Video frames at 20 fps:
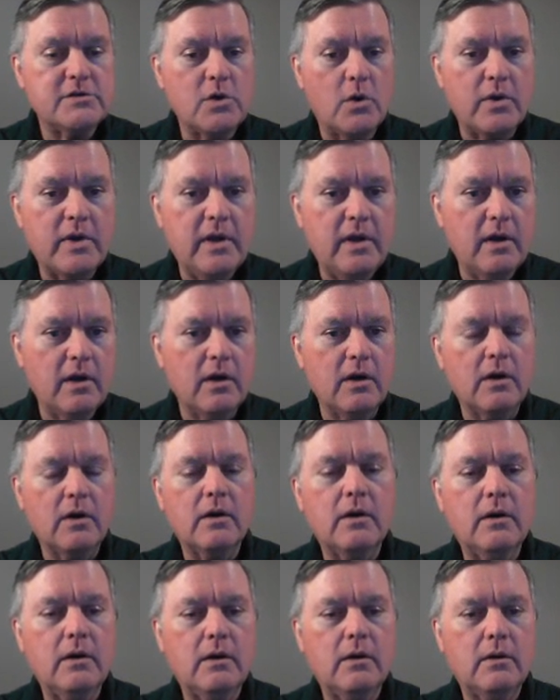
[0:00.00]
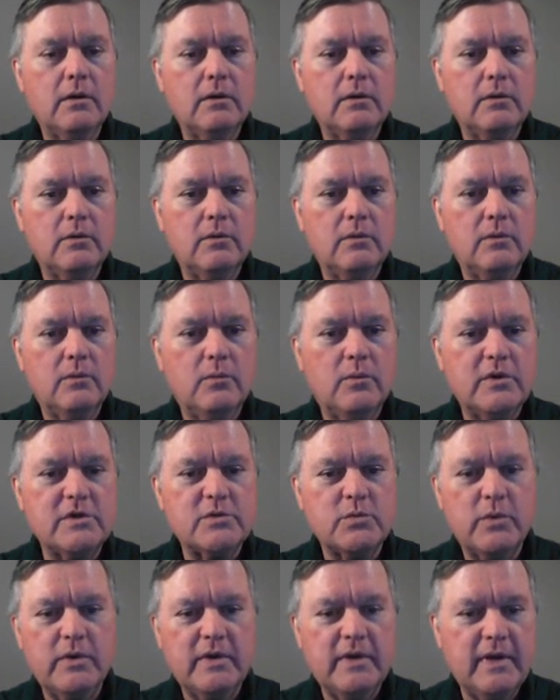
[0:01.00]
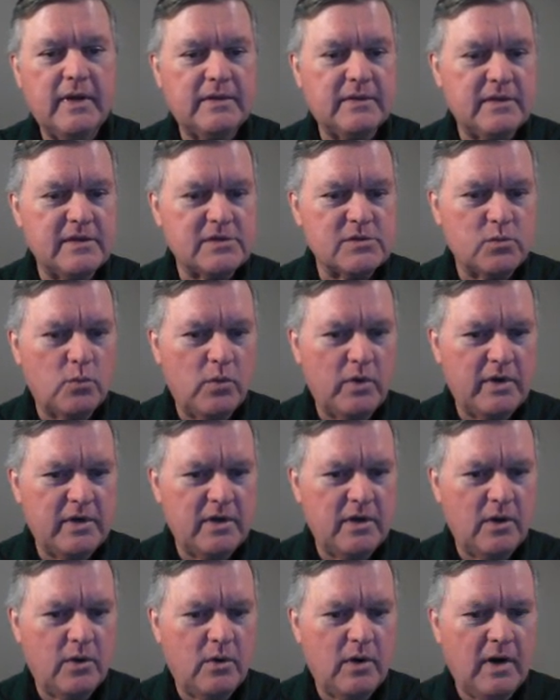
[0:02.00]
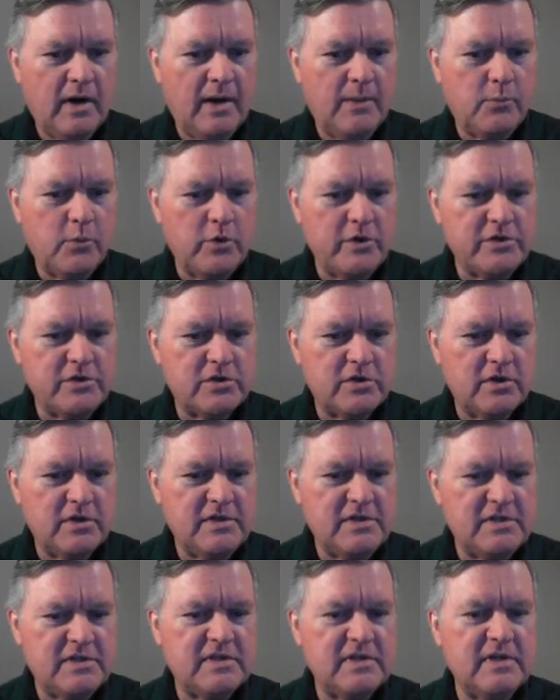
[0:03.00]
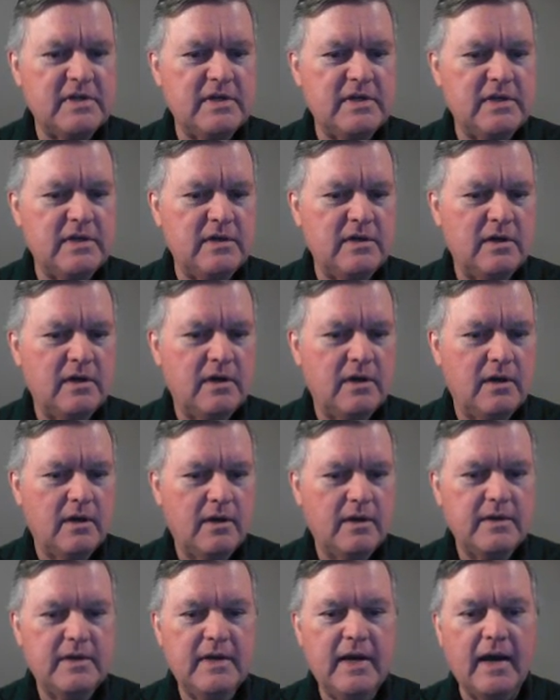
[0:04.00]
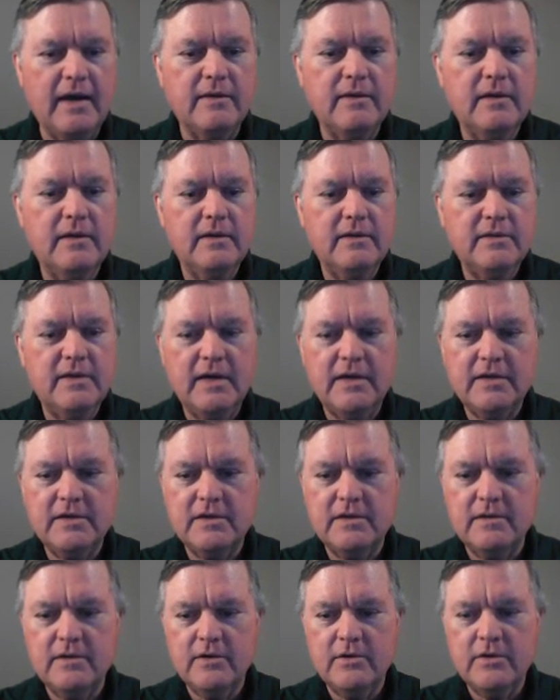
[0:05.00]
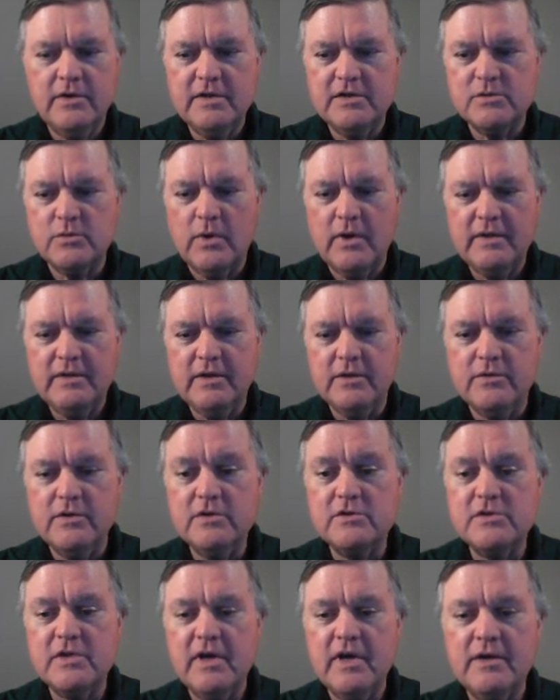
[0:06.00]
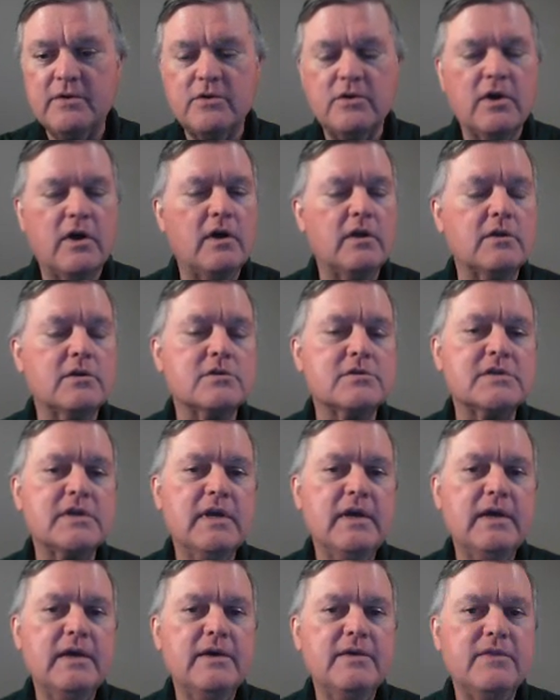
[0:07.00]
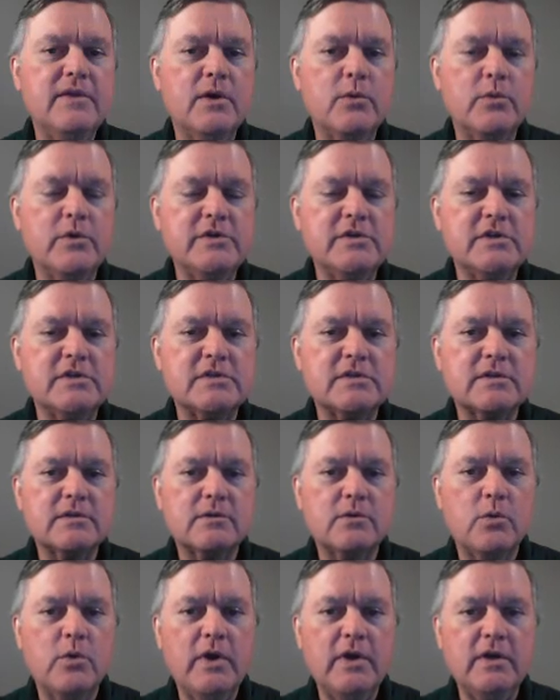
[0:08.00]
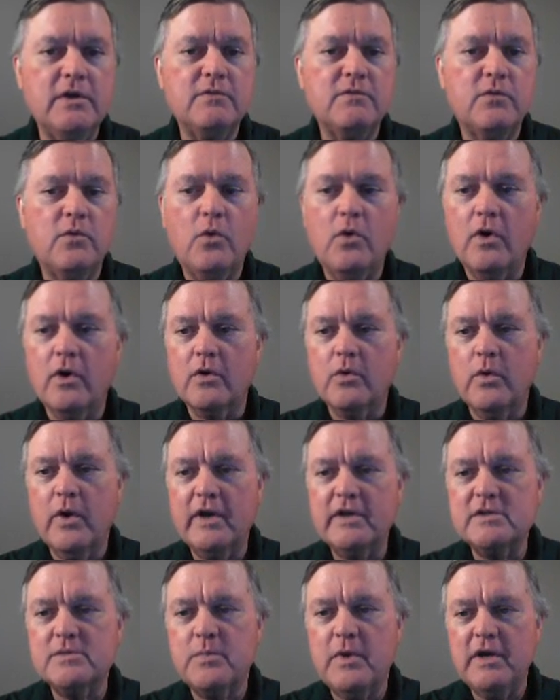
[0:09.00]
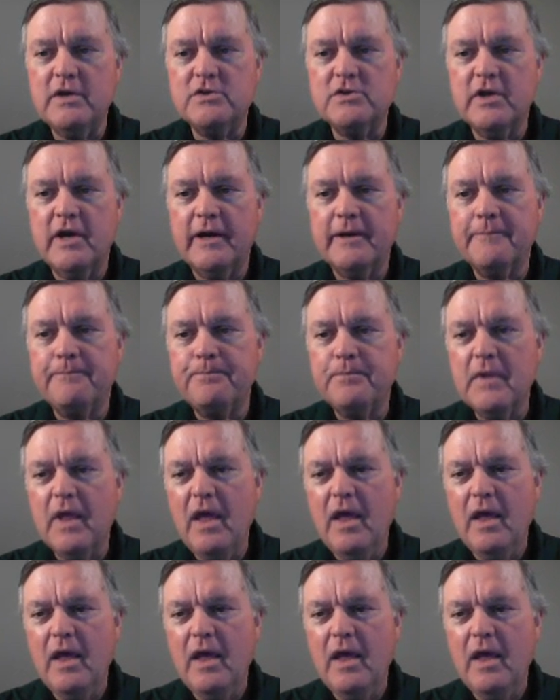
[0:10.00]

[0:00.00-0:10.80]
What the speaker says: So here, once we get this window up, we should see, yeah, there it is right there. There's the $100 that we just created for Greg's paycheck.